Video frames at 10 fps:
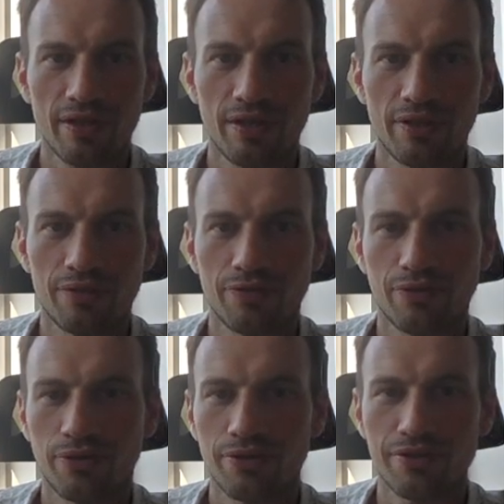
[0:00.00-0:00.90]
Of
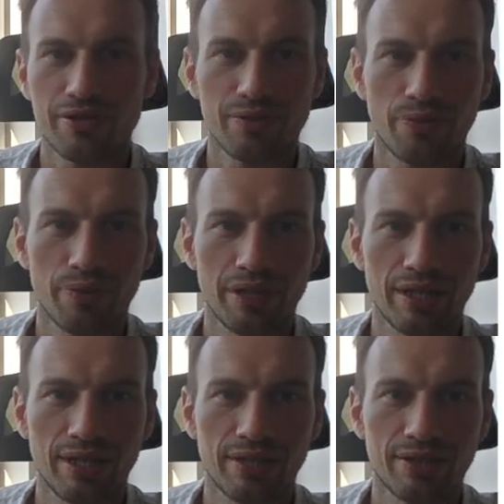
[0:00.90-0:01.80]
course we
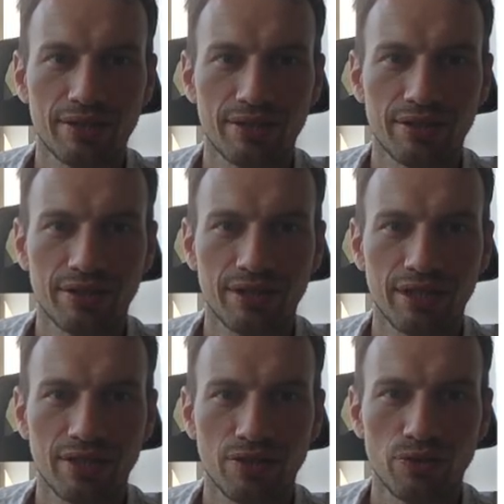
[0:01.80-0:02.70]
can
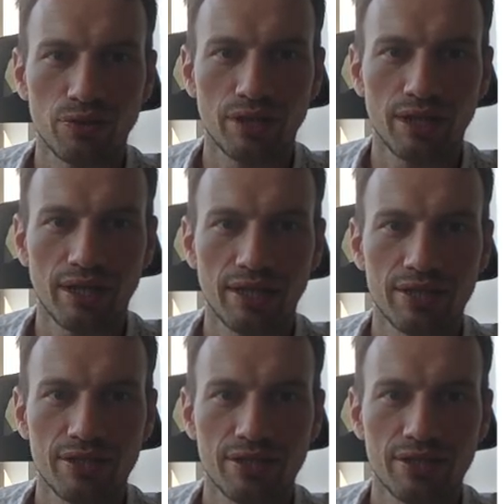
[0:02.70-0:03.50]
take a look at